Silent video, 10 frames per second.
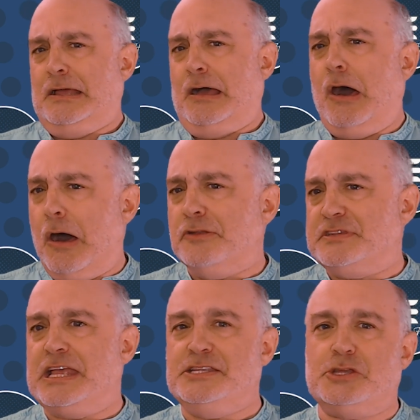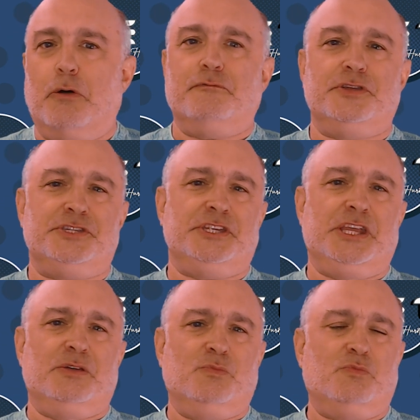hard day's
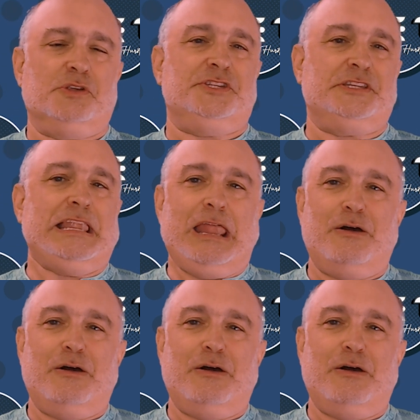conferencing and wanted to let